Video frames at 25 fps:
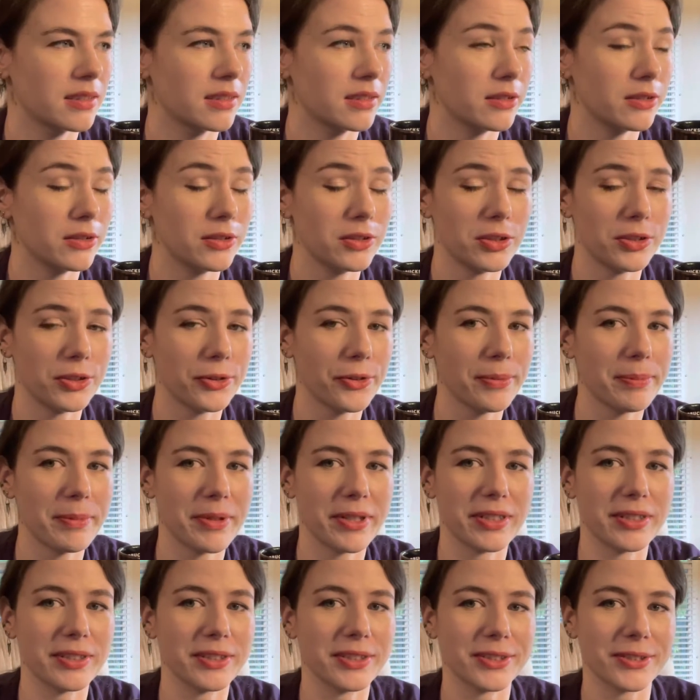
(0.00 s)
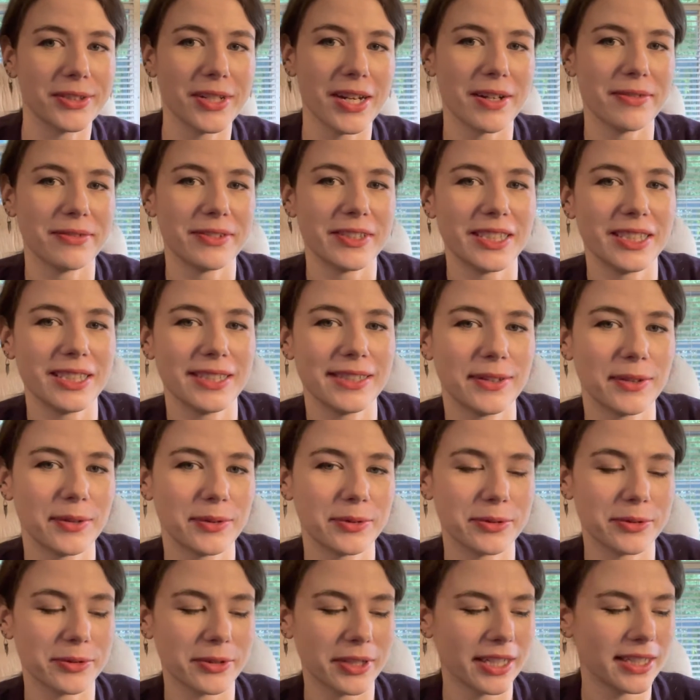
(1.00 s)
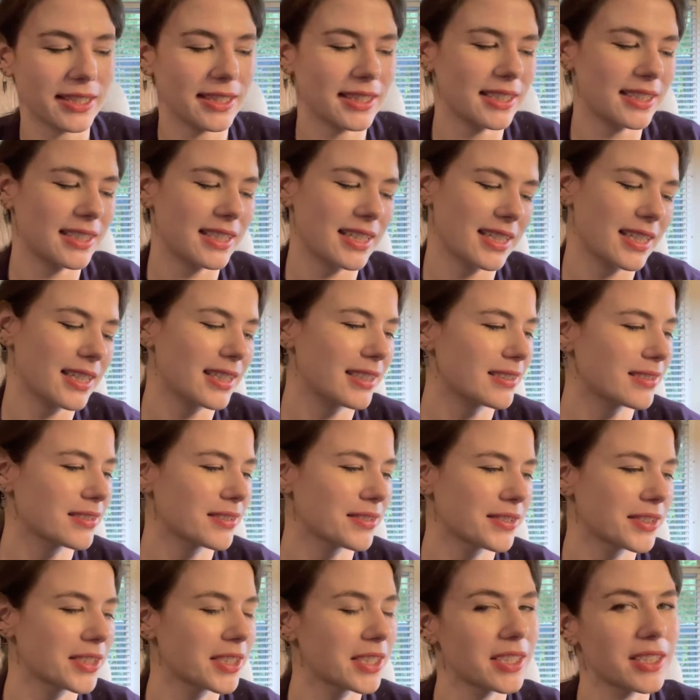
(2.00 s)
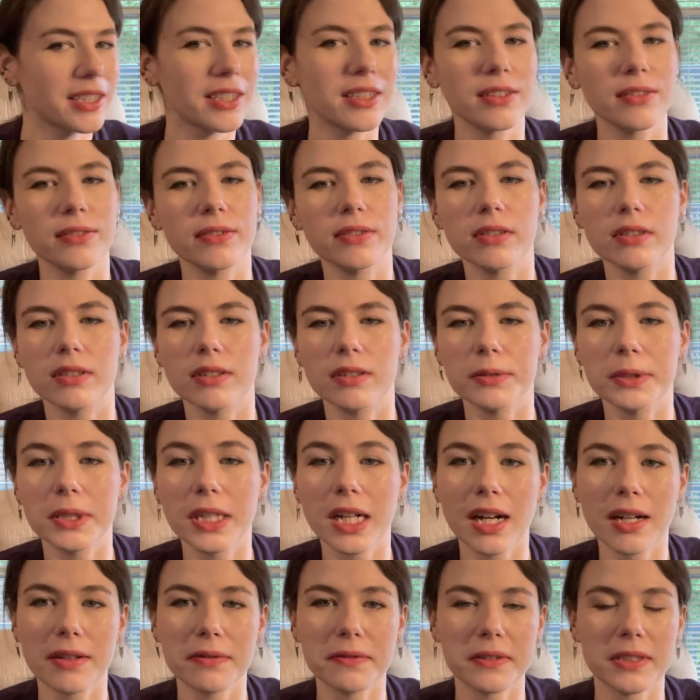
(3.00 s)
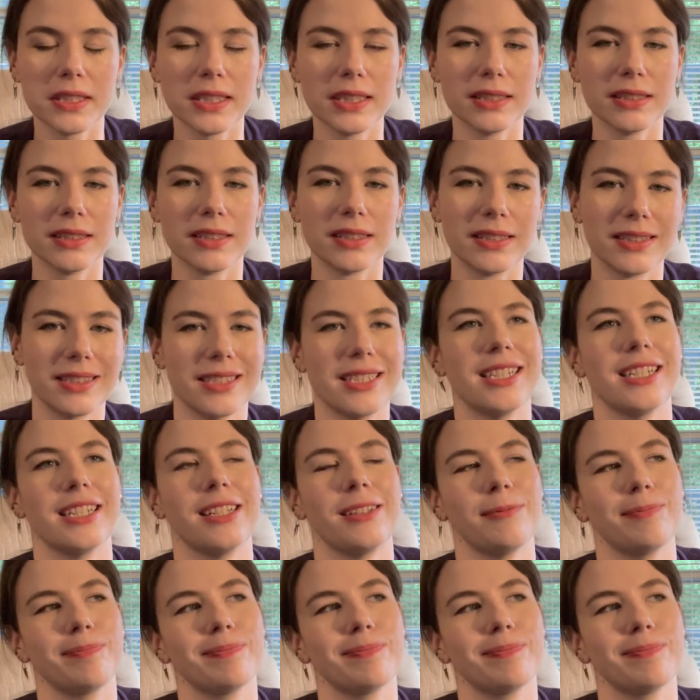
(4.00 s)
Just join me on this crafty, rainy day full of coffee and clay.